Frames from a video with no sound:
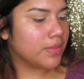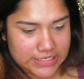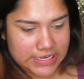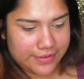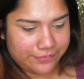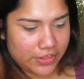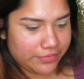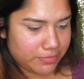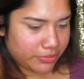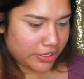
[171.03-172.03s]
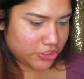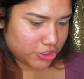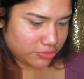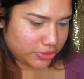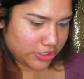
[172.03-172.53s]
I'm gonna take a fluffy
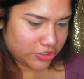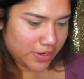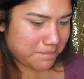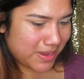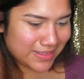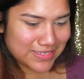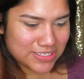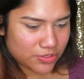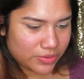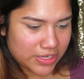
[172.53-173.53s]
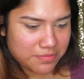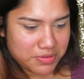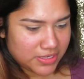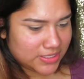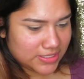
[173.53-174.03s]
brush. We're gonna try and make this quick
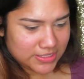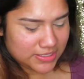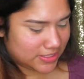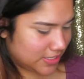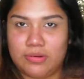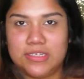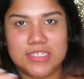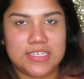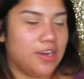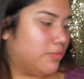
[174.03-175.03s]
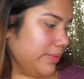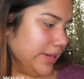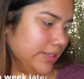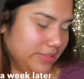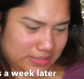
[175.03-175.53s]
because I want this out
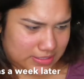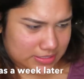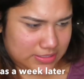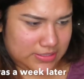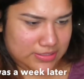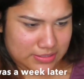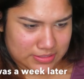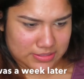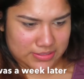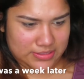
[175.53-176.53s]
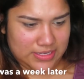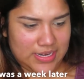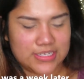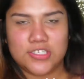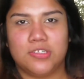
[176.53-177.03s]
by the
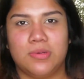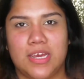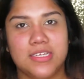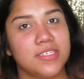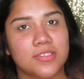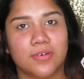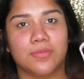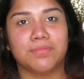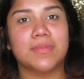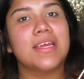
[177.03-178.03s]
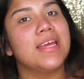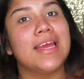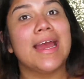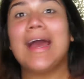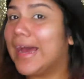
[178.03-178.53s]
next 2 days, so
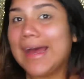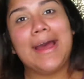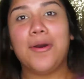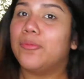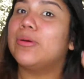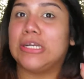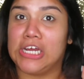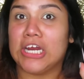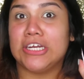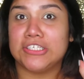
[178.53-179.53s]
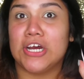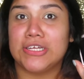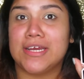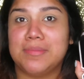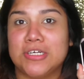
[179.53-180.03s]
we're not gonna
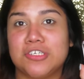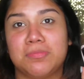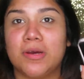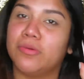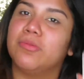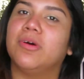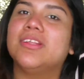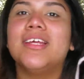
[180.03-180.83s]
talk that much, but we will.